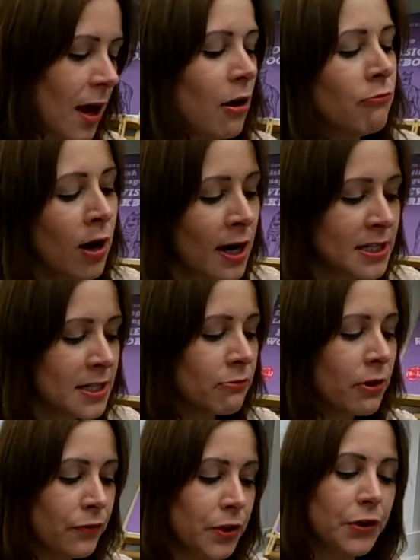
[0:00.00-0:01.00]
Write a
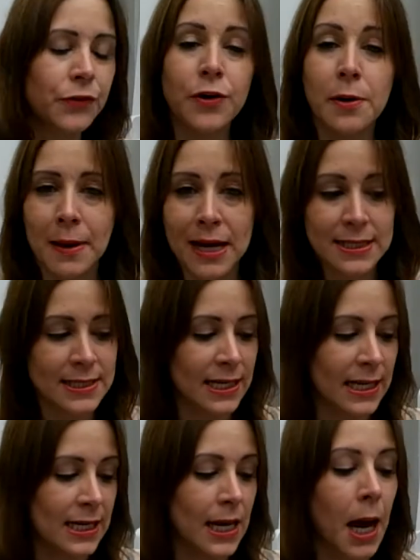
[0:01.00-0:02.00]
review for a
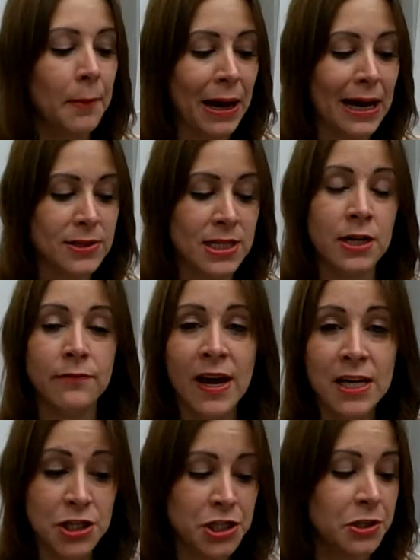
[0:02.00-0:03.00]
magazine about an
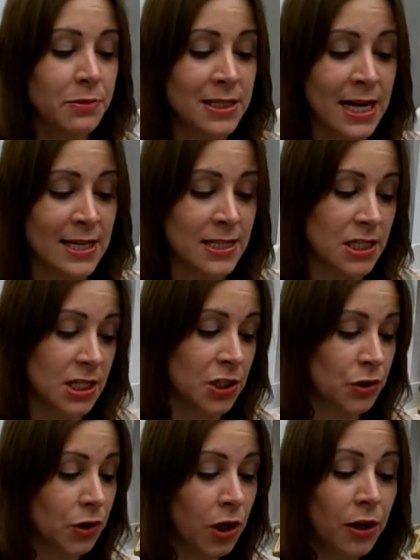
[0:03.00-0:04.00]
event you attended in
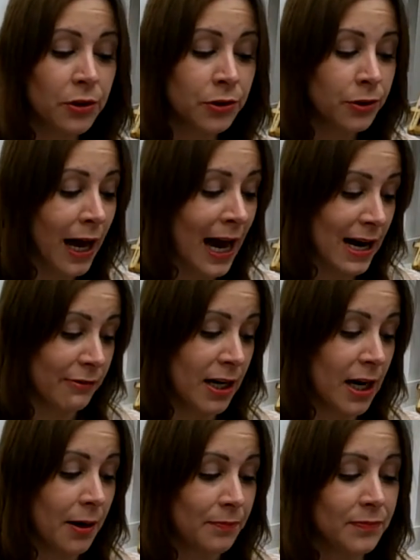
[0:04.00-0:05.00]
your local
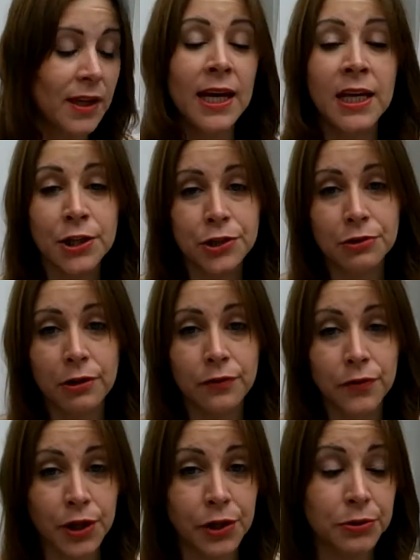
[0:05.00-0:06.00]
area. In your
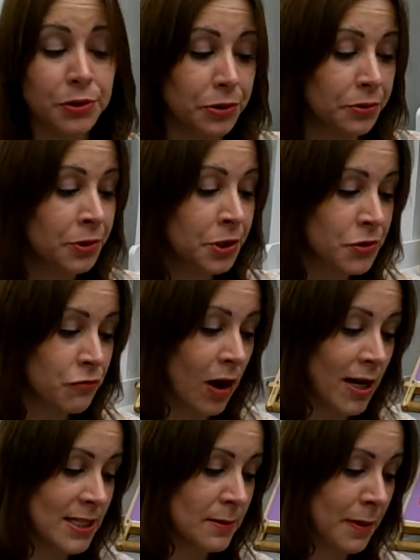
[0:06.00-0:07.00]
review, you could
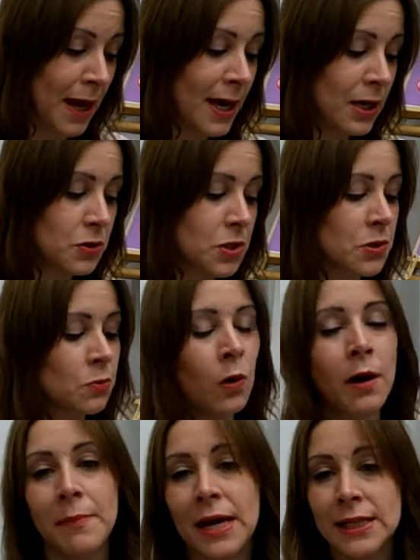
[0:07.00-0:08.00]
write about
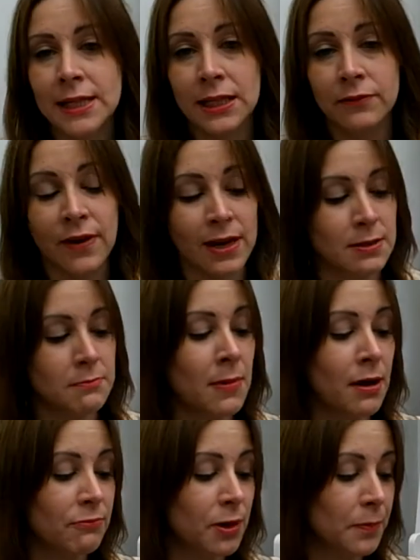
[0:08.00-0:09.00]
what made the event
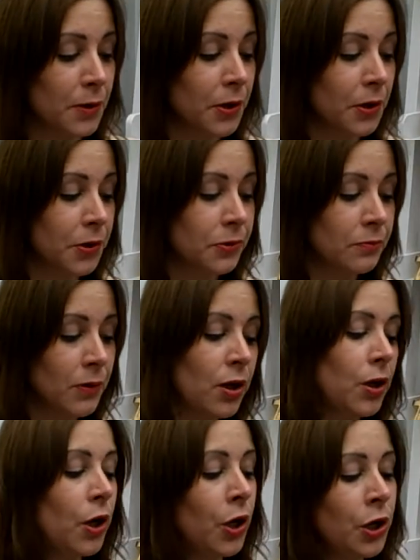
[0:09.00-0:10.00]
memorable,
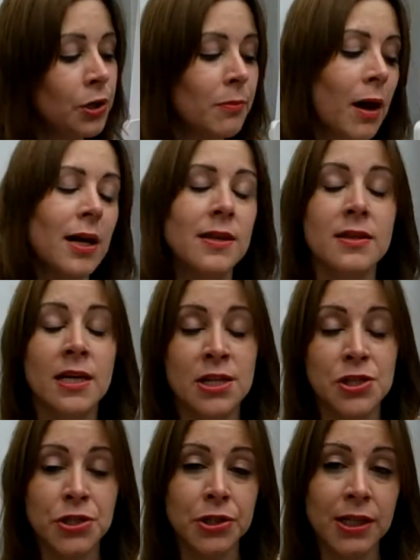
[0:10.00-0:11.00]
who might
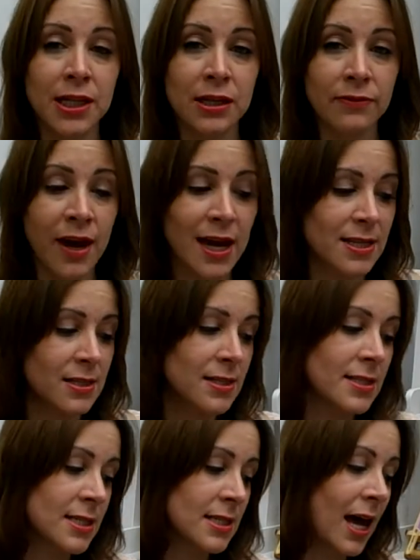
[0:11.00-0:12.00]
enjoy the
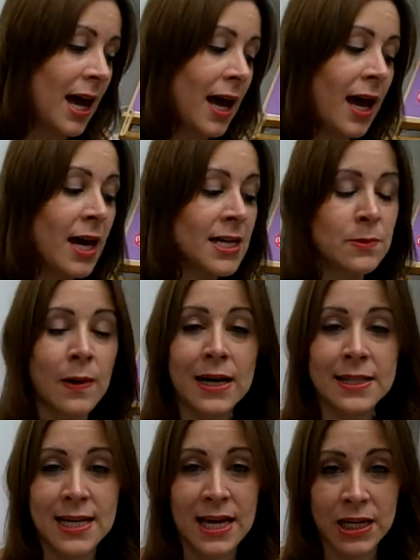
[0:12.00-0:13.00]
event, as well
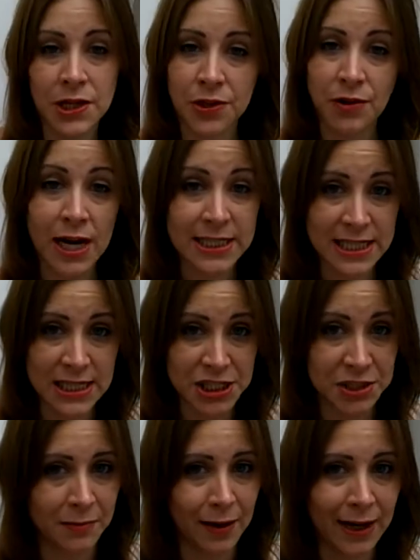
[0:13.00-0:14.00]
as any other
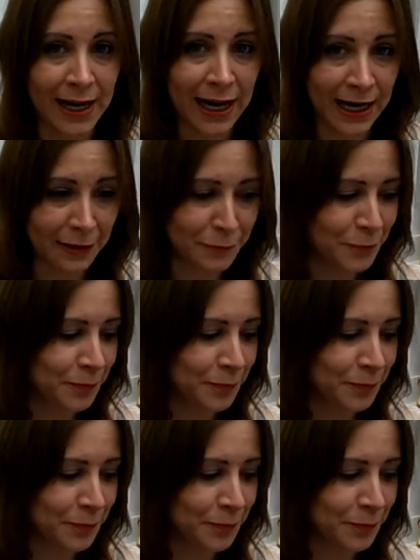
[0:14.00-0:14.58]
ideas you might have.